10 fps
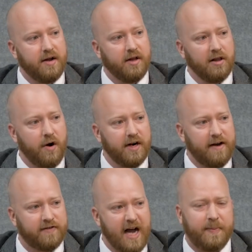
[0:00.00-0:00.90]
The Lord
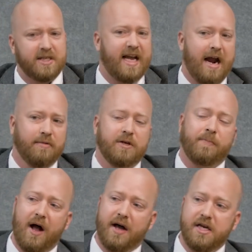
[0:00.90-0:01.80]
lift up his counts
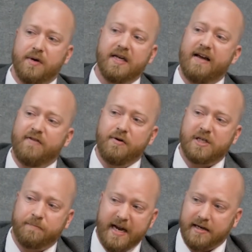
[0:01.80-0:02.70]
upon you and give you
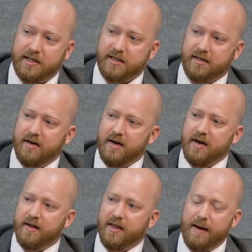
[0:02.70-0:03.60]
his peace.
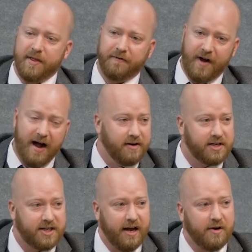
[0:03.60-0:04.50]
In the name of the Father,
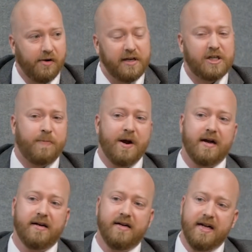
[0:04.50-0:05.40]
Son, and Holy
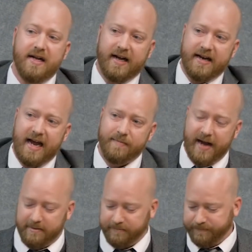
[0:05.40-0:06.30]
Spirit, and
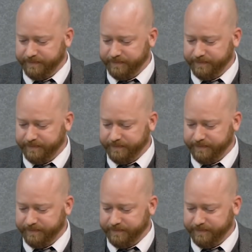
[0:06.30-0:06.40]
amen.